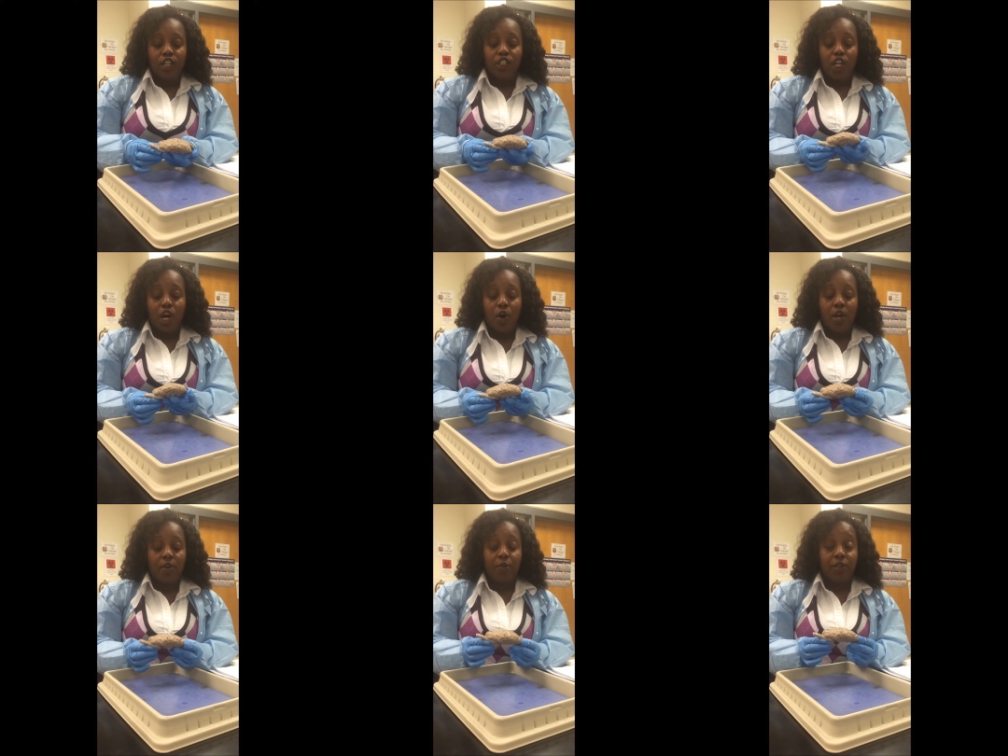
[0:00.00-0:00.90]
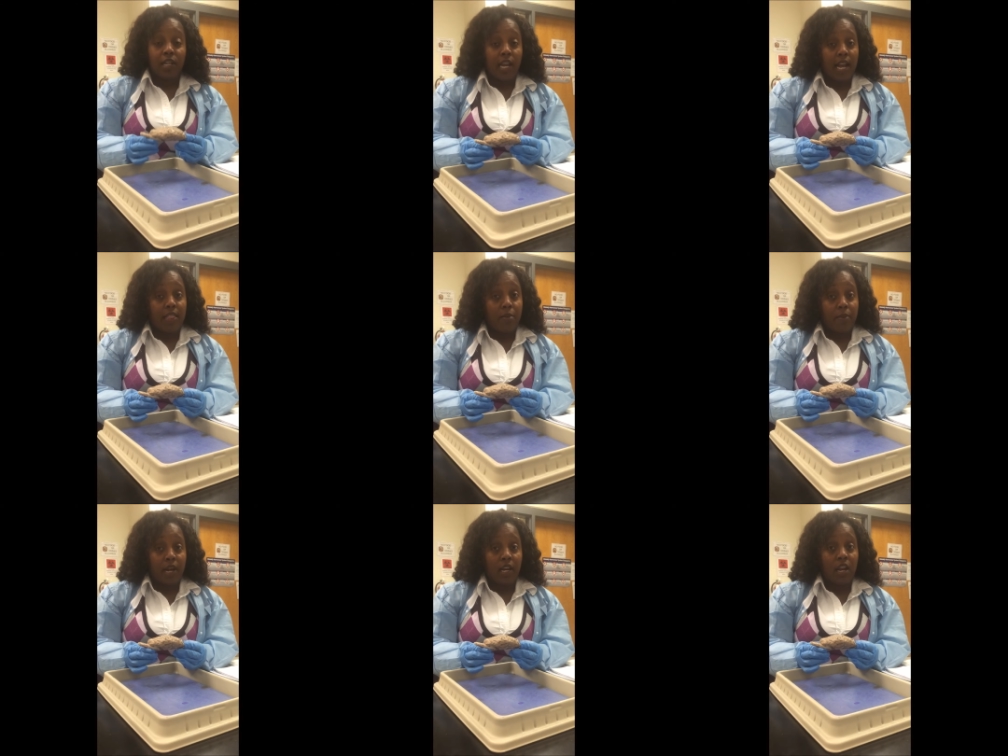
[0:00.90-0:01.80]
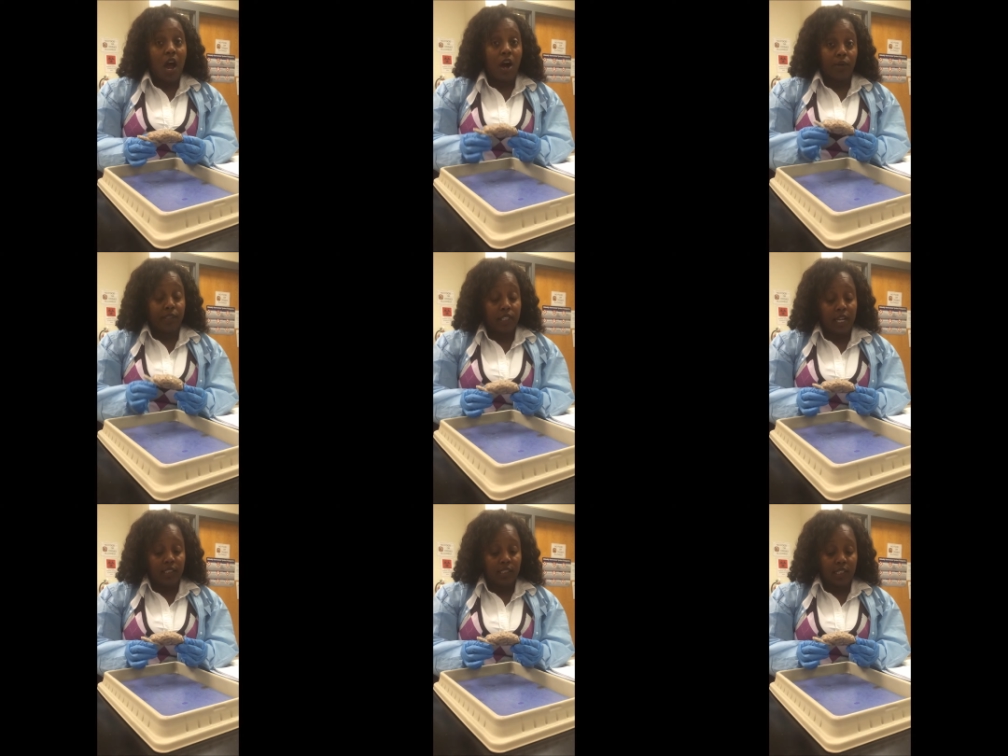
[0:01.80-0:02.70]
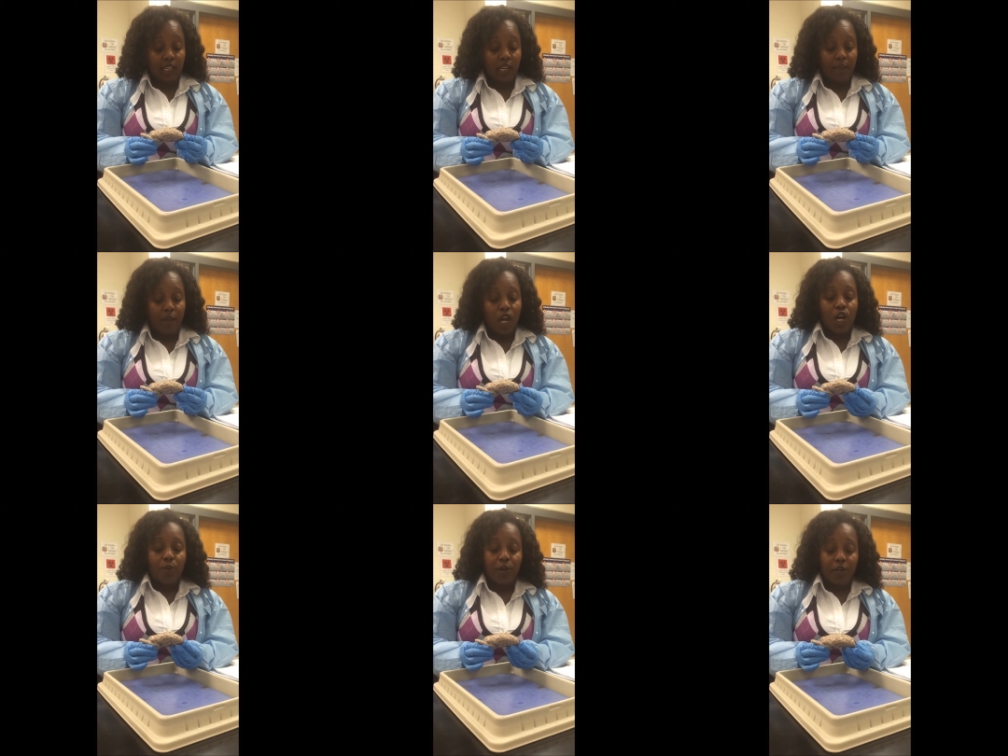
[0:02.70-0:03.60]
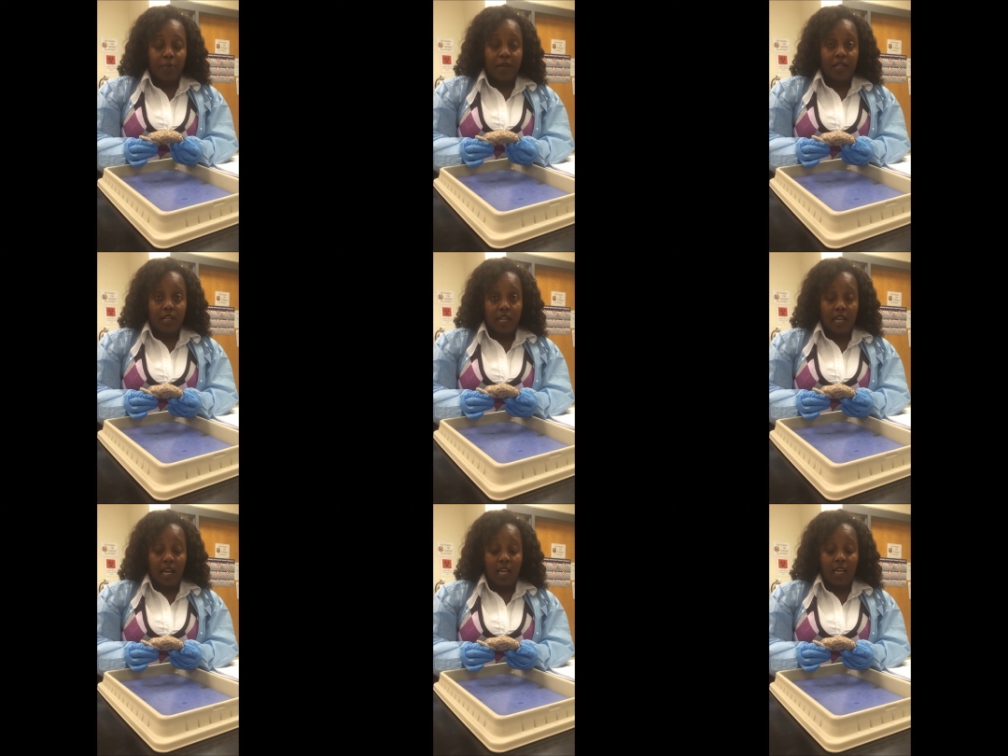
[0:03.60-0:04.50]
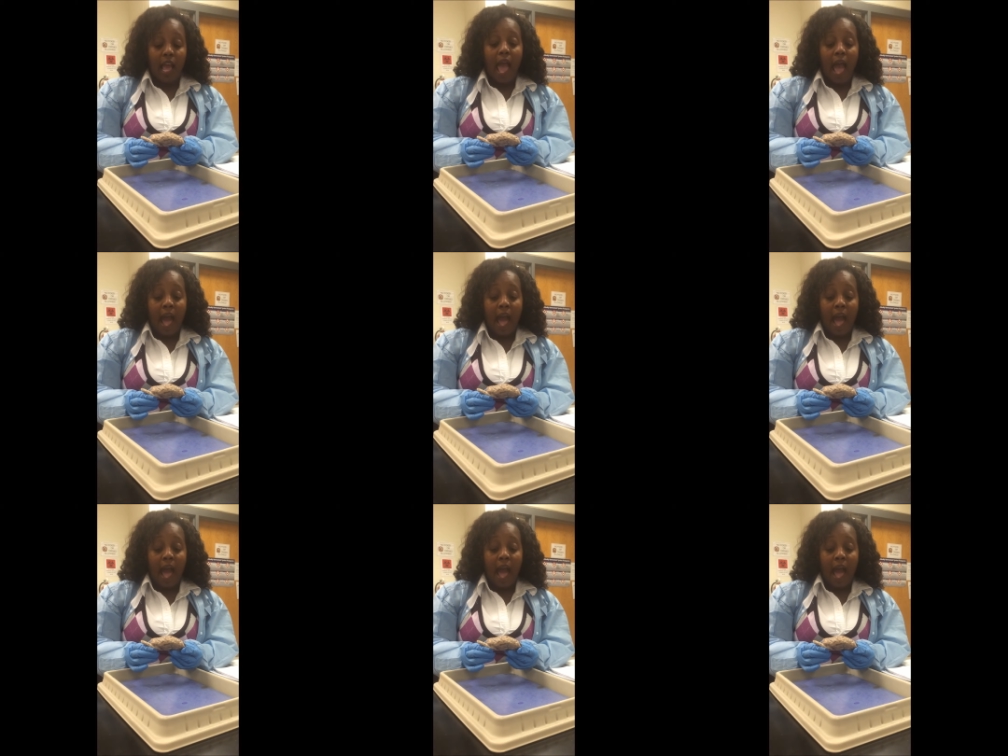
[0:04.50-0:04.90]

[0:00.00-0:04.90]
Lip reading: So if we're looking at the brain horizontally, we're going to be looking